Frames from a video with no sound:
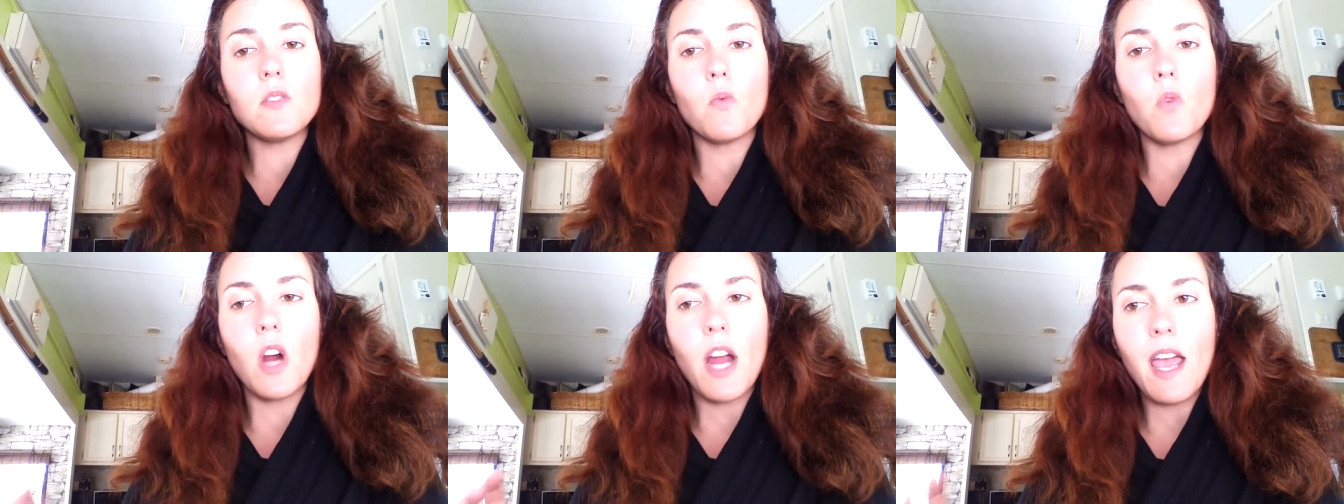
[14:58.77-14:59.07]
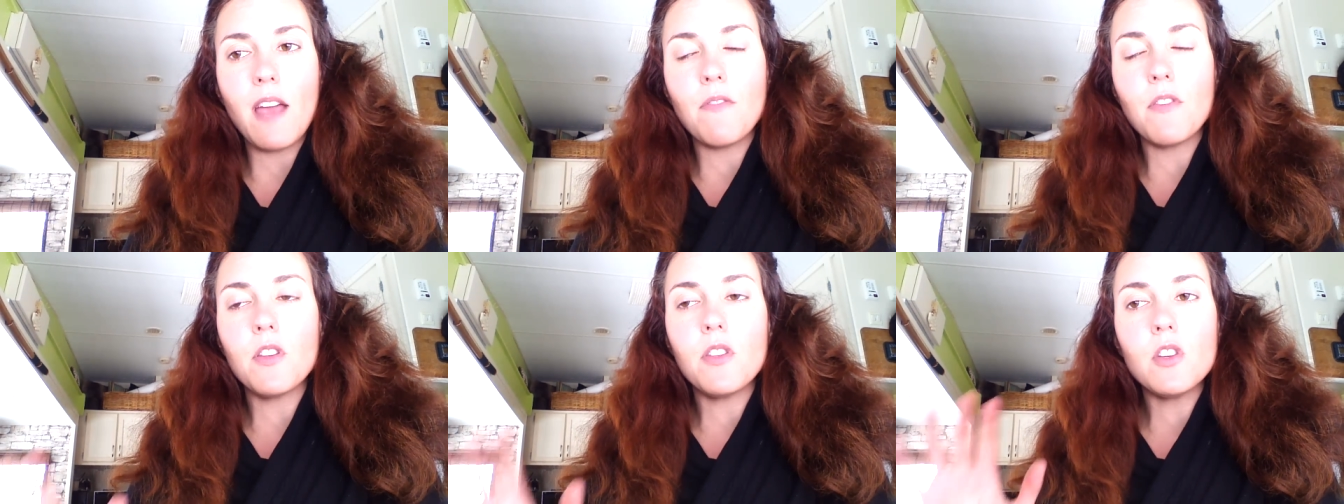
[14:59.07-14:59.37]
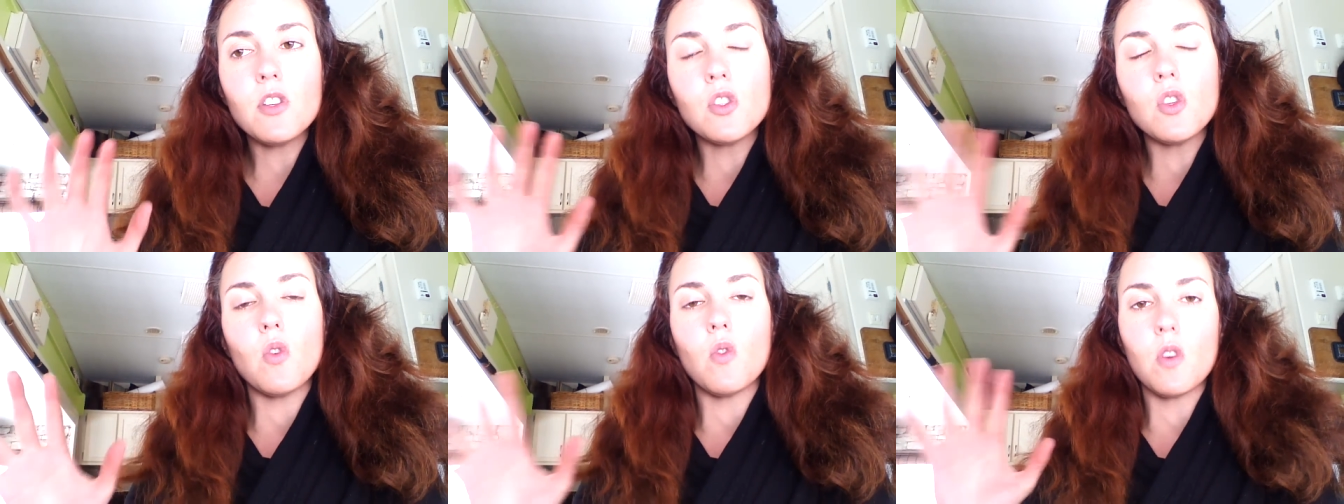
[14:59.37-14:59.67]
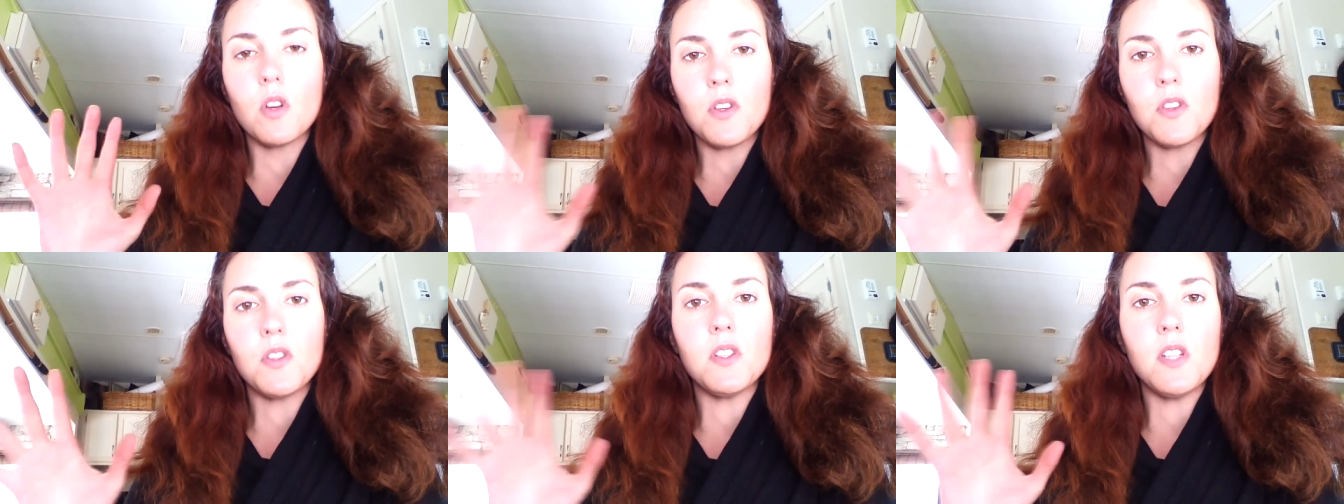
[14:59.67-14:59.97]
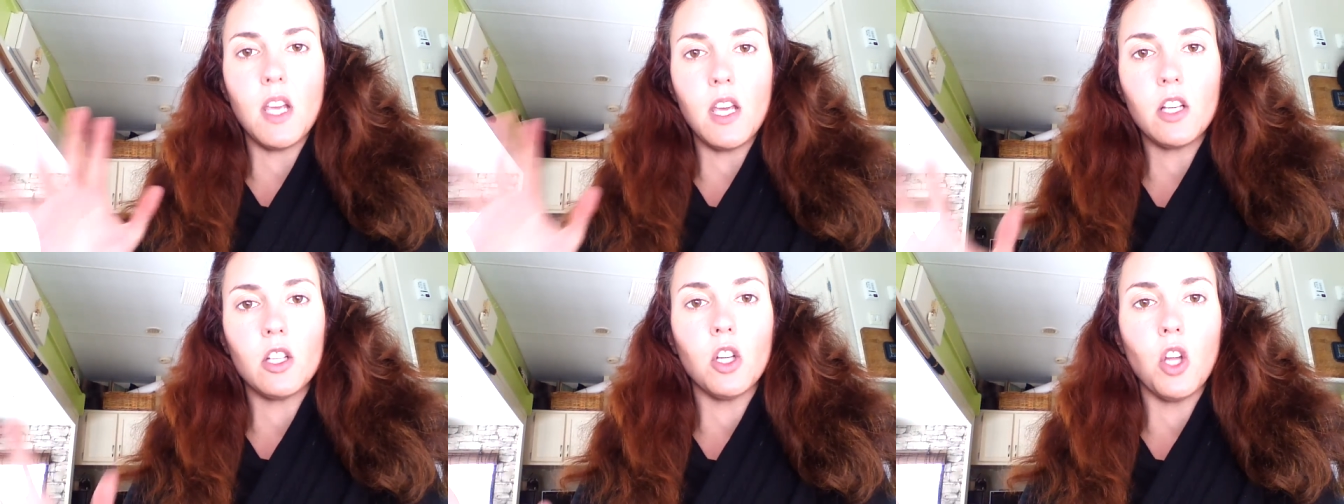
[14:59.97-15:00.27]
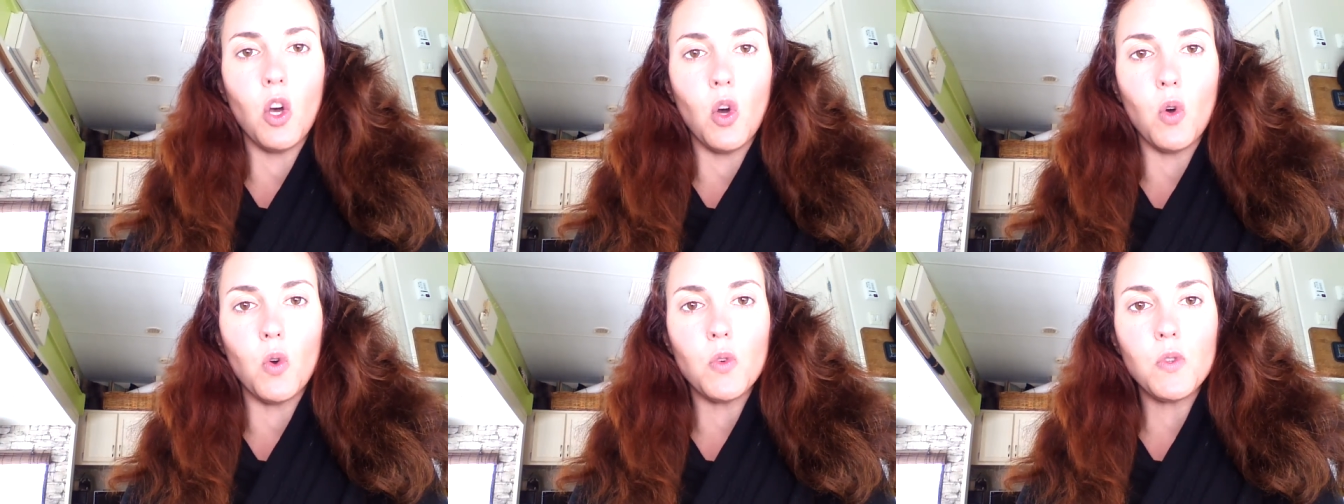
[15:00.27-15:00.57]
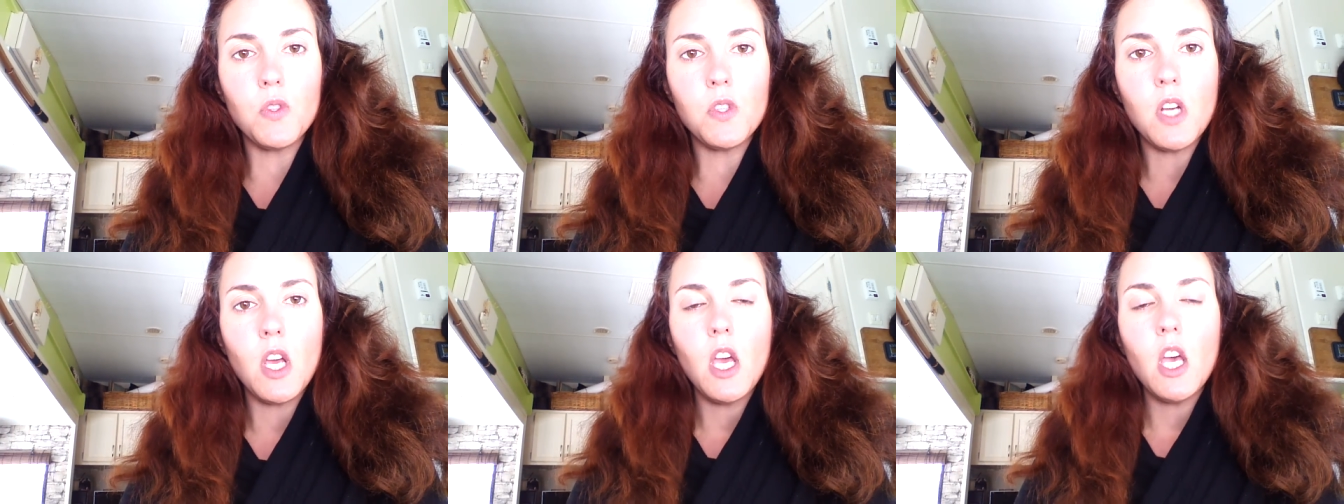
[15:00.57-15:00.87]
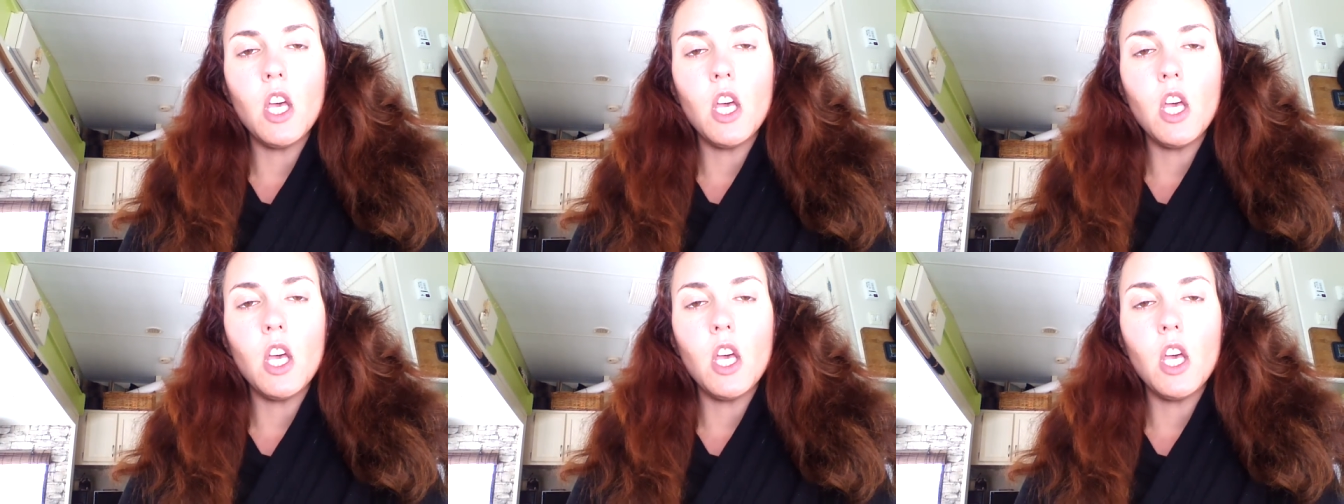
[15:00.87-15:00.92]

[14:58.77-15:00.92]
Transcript: wherever the doors stay closed,